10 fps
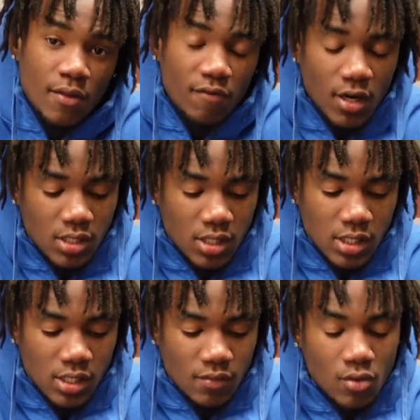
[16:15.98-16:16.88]

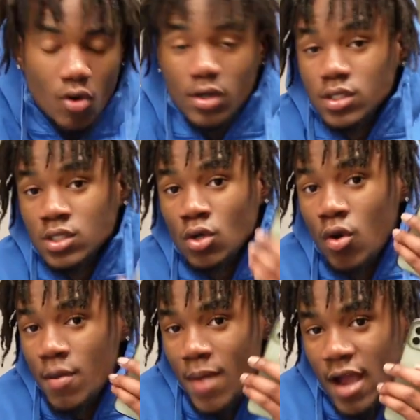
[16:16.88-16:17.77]
versus of course
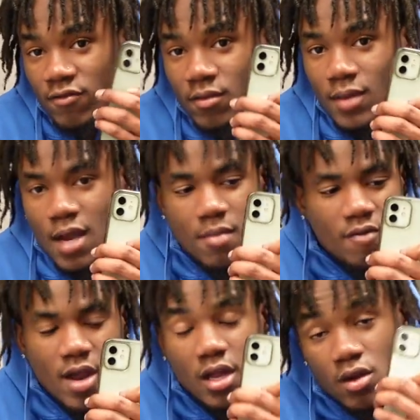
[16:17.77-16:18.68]
going back from like my
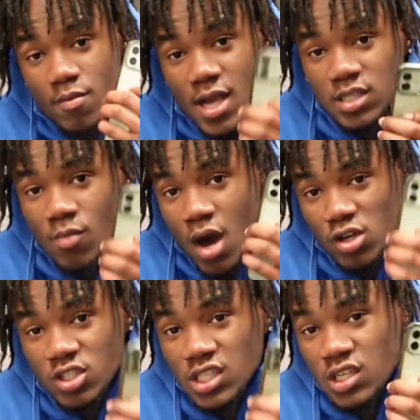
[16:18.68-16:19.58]
regular base model
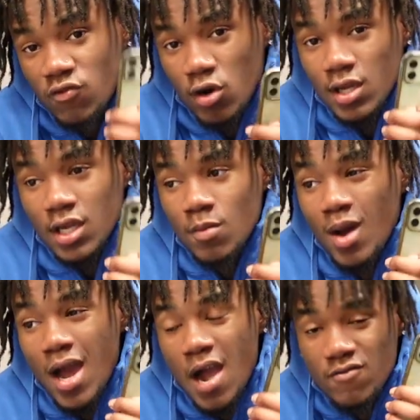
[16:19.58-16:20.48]
64
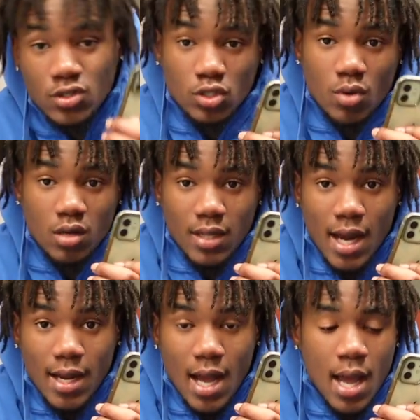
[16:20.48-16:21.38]
gigabyte iPhone 12 that
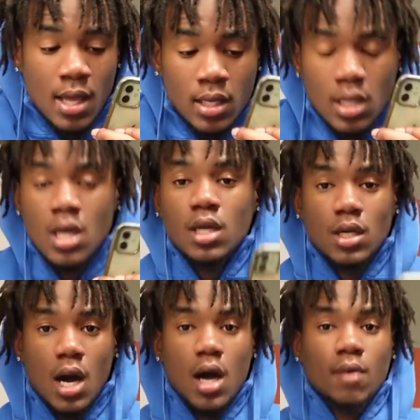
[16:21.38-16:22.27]
I
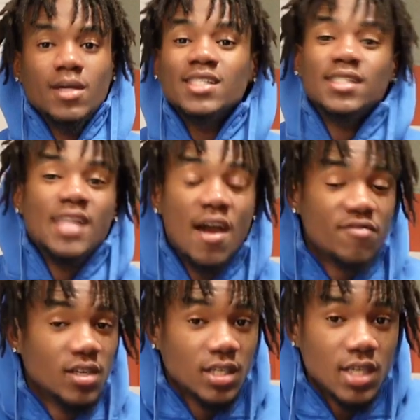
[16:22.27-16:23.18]
got. It's
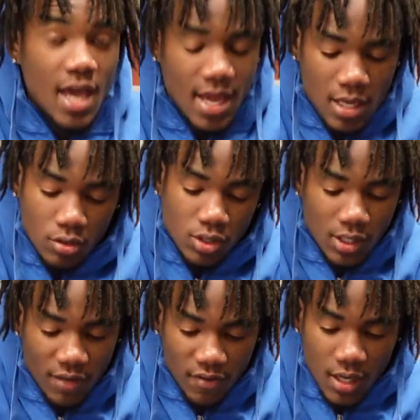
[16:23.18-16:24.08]
definitely a huge
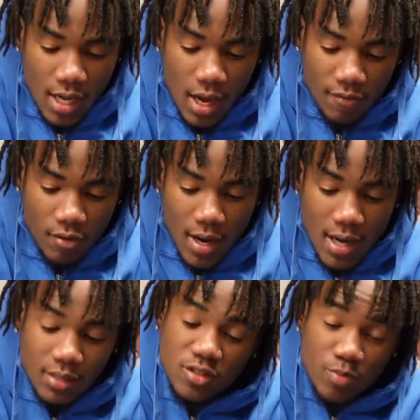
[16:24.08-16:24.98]
significant
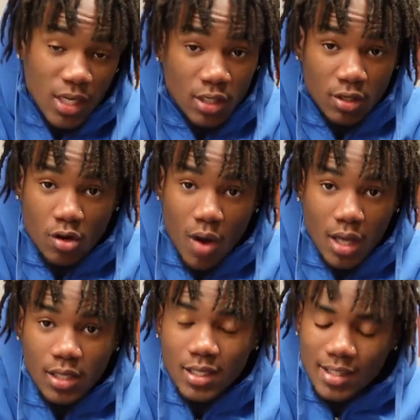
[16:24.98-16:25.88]
upgrade. Speaker
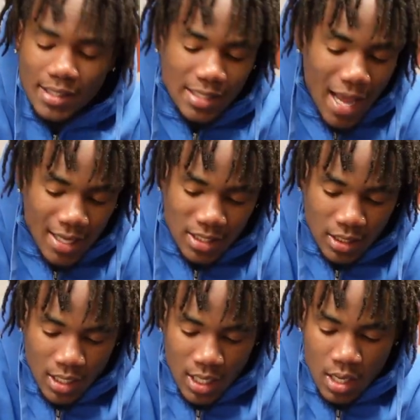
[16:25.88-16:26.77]
quality is
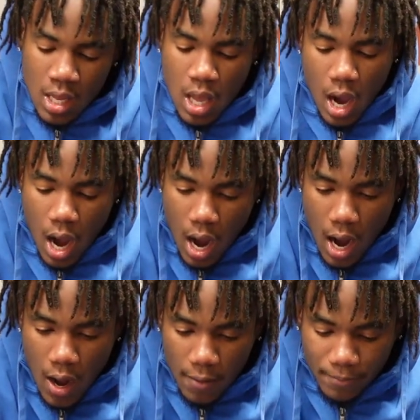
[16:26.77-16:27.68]
excellent.
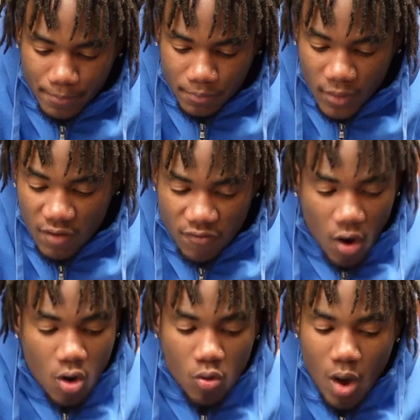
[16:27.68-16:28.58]

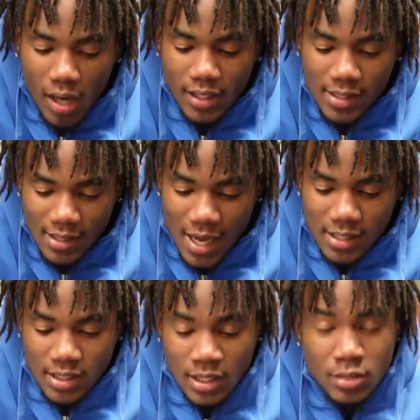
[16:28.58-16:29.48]
Phone quality is
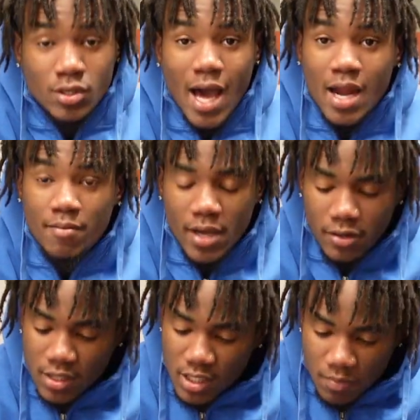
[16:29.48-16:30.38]
excellent. You got a bigger
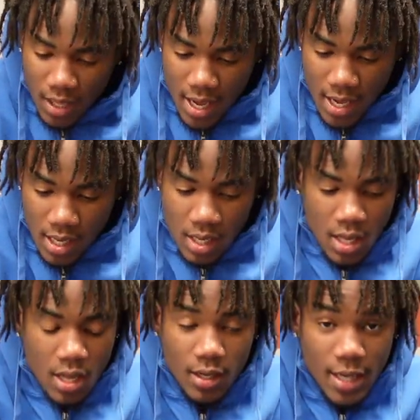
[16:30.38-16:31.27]
display.
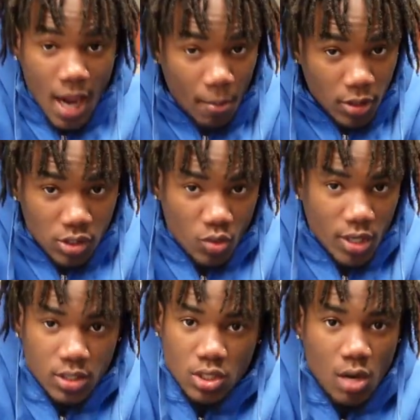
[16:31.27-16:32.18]
Cameras
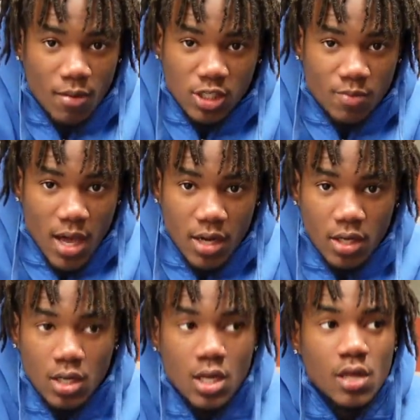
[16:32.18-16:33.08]
work so much
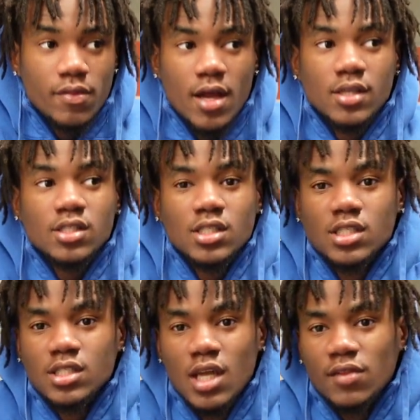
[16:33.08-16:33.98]
better. There is
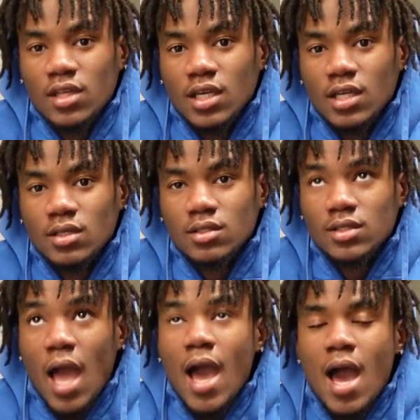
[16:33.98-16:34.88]
just nothing
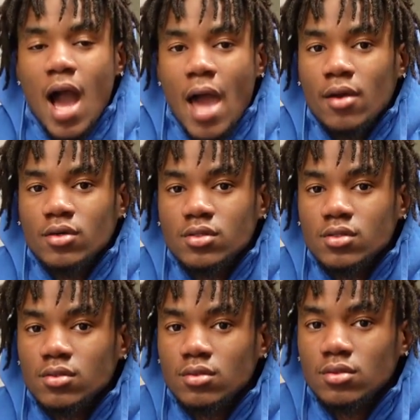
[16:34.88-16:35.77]

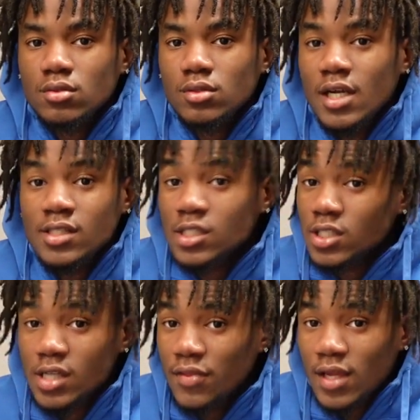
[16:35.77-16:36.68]
there's just
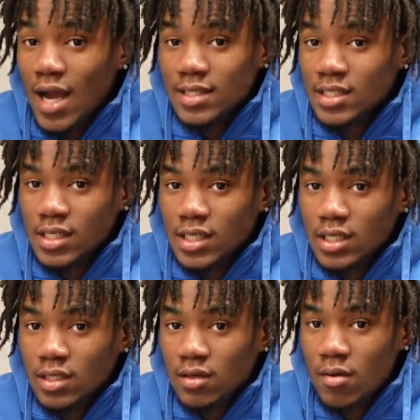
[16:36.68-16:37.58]
nothing I see
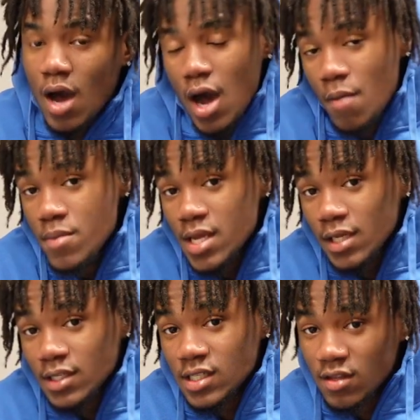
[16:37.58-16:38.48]

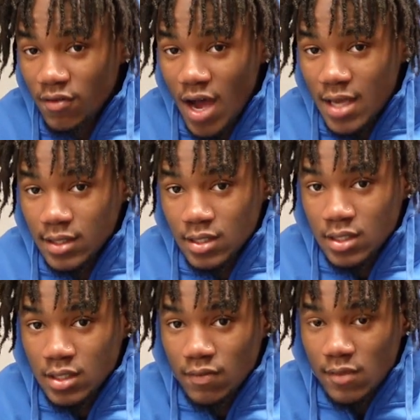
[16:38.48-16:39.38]
beating this
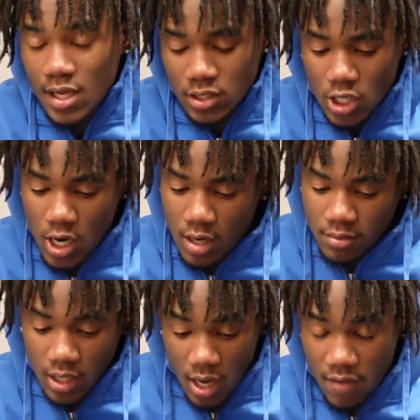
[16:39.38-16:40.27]
device in
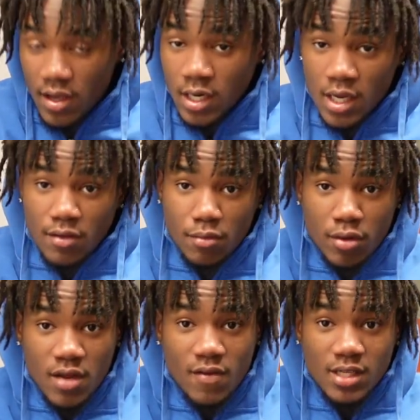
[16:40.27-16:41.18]
terms of any of the
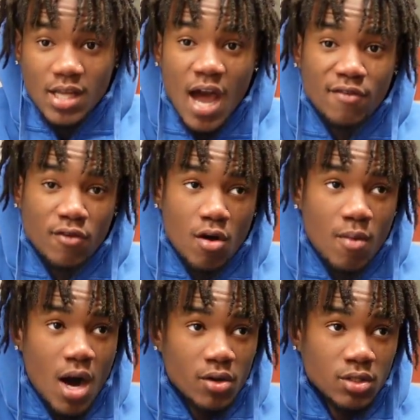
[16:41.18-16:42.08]
previous iPhone
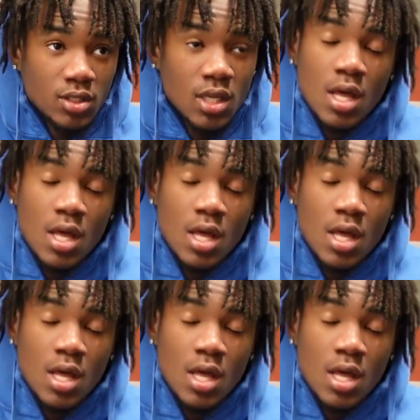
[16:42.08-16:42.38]
models.